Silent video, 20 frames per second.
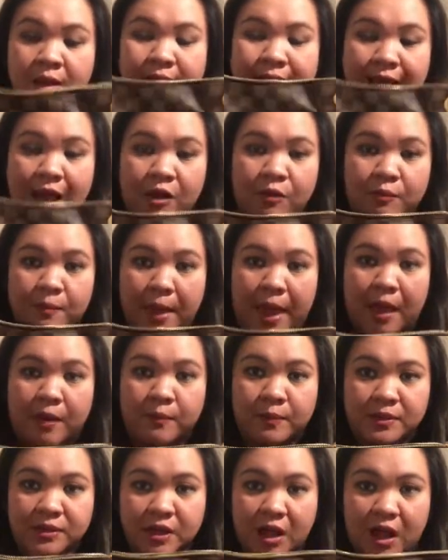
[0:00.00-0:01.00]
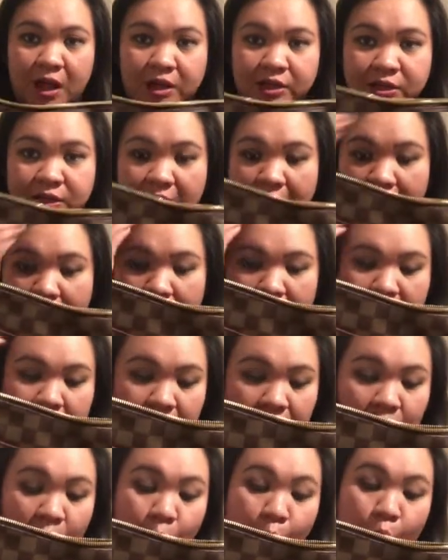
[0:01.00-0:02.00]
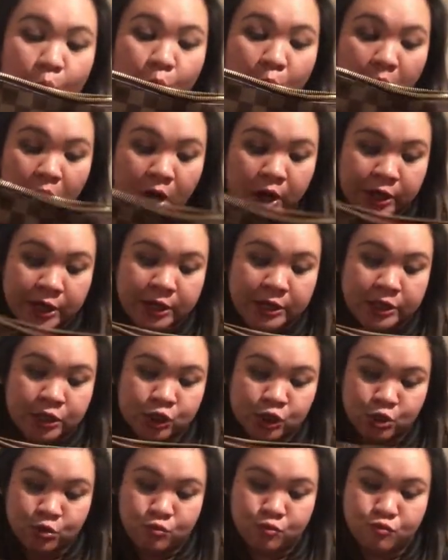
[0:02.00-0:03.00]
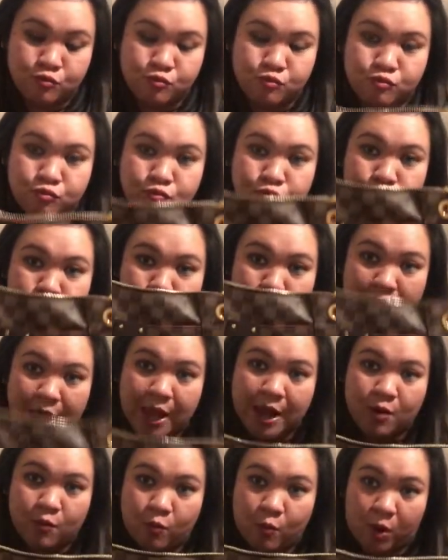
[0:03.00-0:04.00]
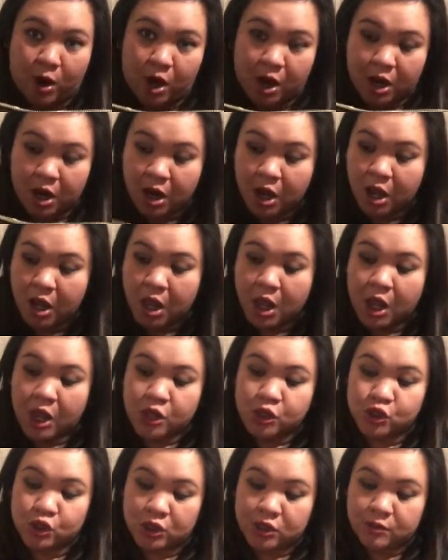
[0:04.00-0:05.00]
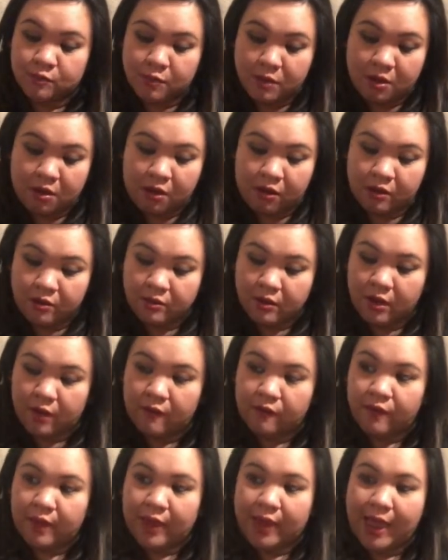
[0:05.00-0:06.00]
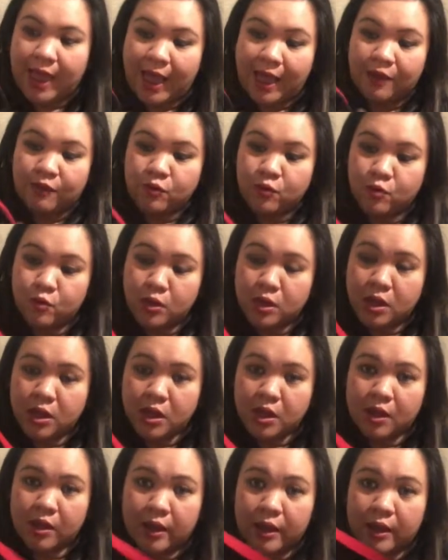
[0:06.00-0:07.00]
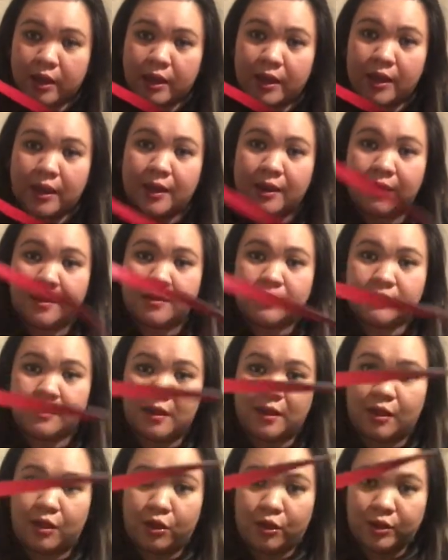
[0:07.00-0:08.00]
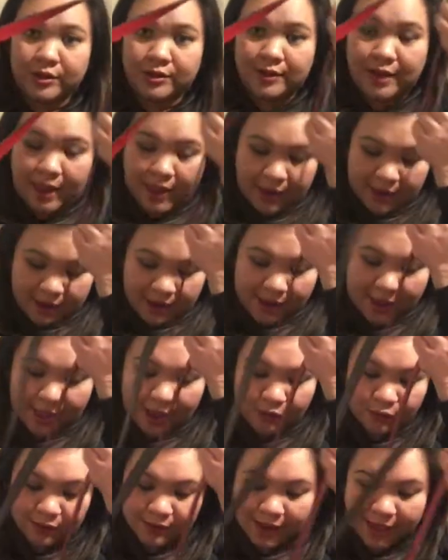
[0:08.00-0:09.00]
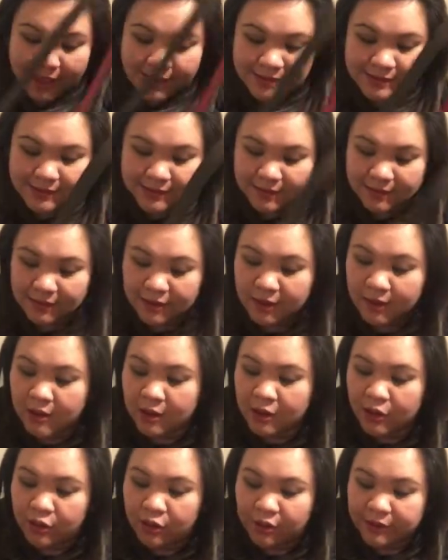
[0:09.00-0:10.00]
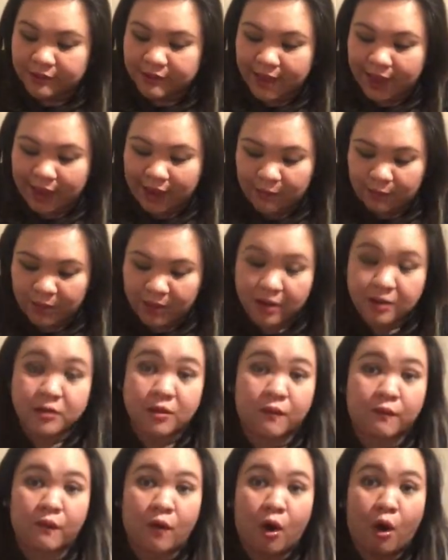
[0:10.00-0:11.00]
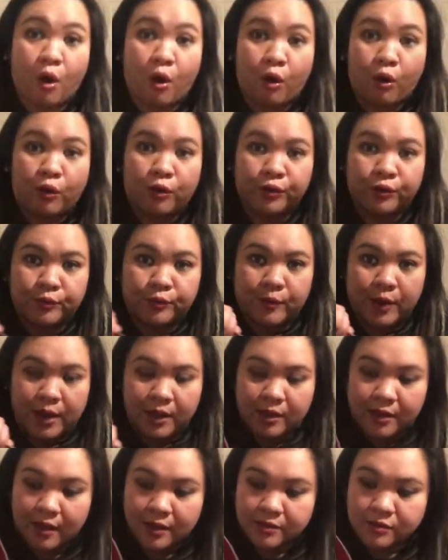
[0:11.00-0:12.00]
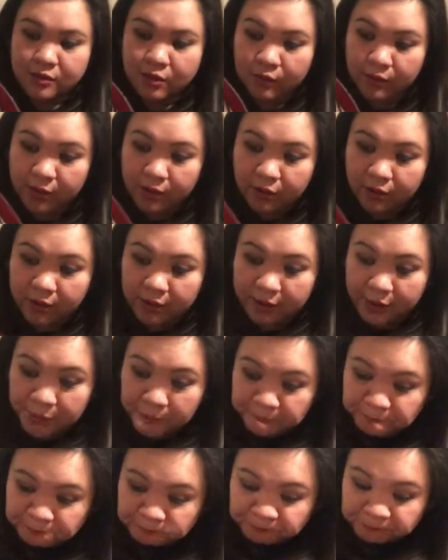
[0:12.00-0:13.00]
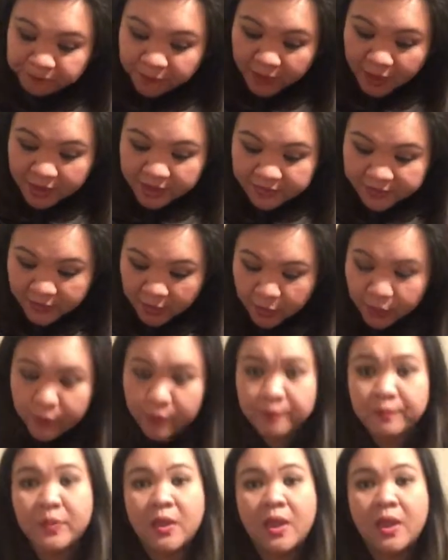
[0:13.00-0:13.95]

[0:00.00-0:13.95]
handbag Besace, I wanted to get one just because of like how unique it looks like and how classy it looks like because of all the red that's going on here. And so